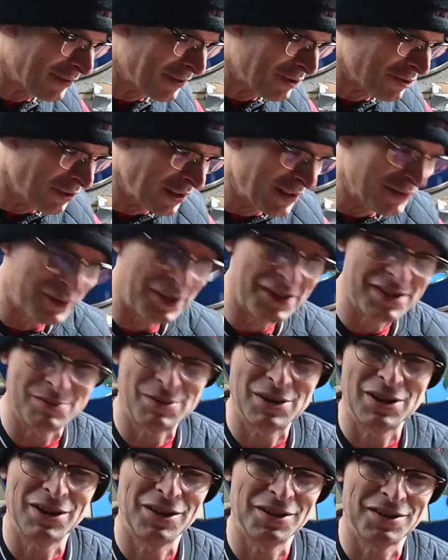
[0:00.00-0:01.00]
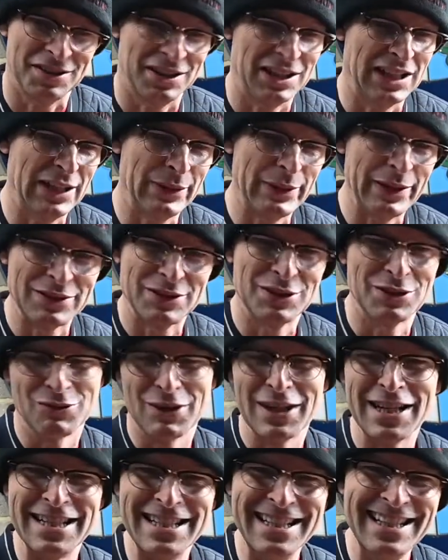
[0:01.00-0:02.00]
to try and find some cars that can go out in the
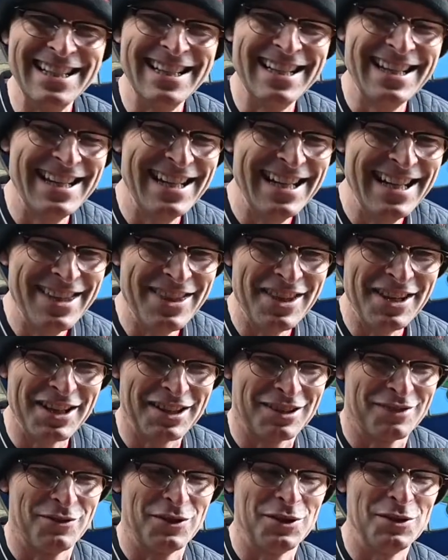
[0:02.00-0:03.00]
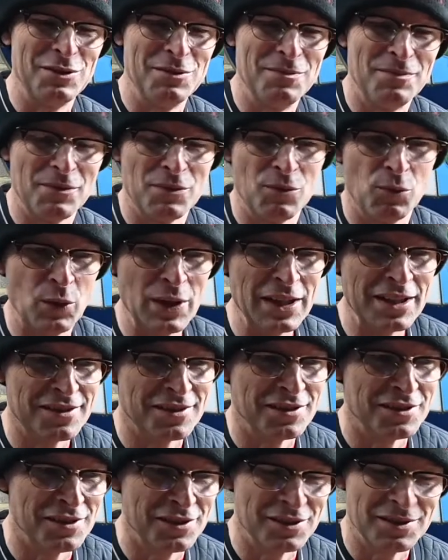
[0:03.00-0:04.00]
rain in the next few weeks
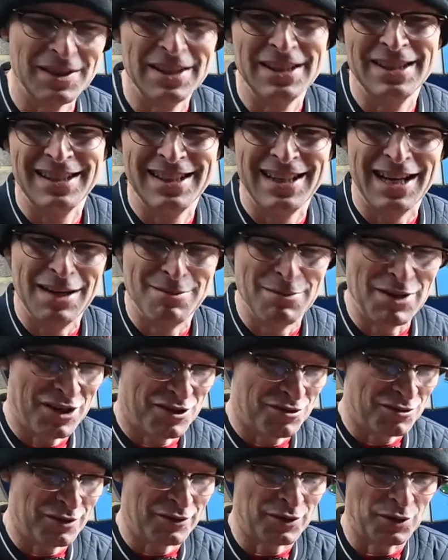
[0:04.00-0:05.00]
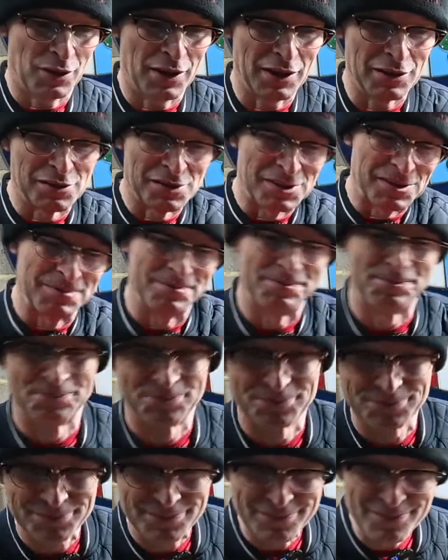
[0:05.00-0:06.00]
and make sure I've got those
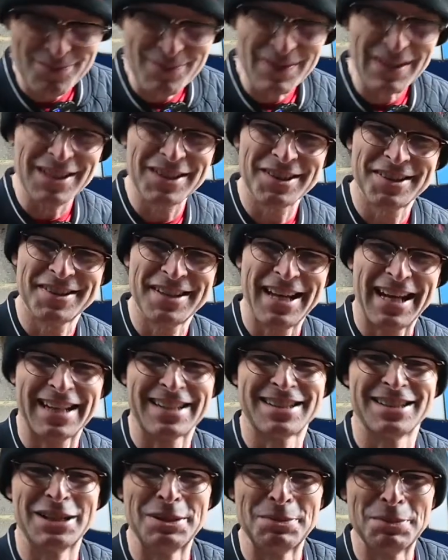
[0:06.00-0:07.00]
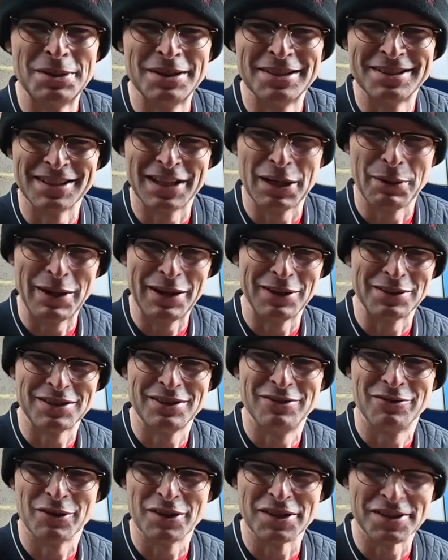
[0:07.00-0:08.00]
stacked up to go out
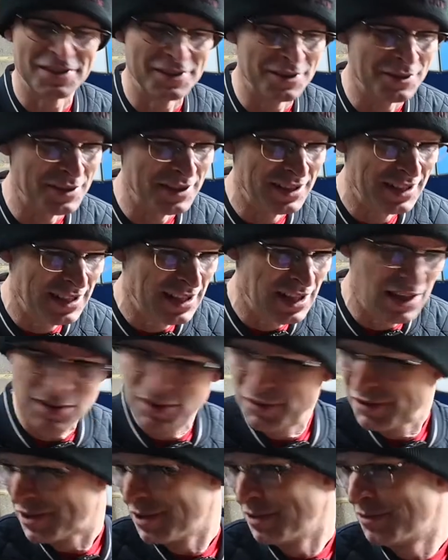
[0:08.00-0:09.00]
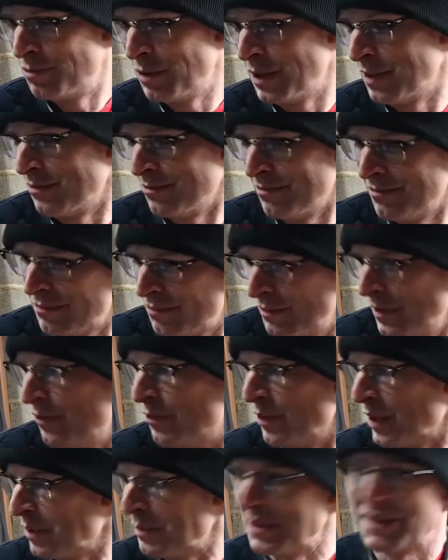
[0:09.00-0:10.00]
very soon. Also, well, if
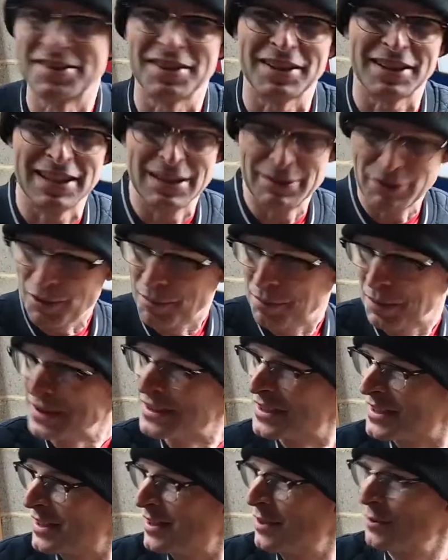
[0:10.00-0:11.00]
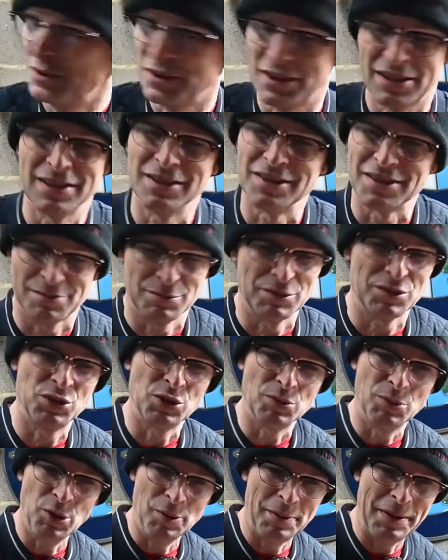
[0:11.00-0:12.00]
we're going to be stuck here, we've got plenty to do on the cars, and we'll
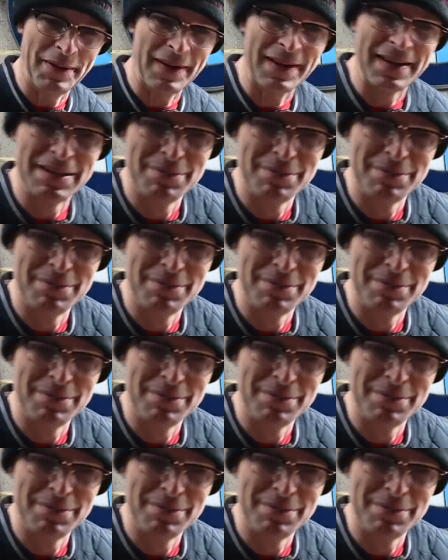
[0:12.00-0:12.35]
talk more about that in a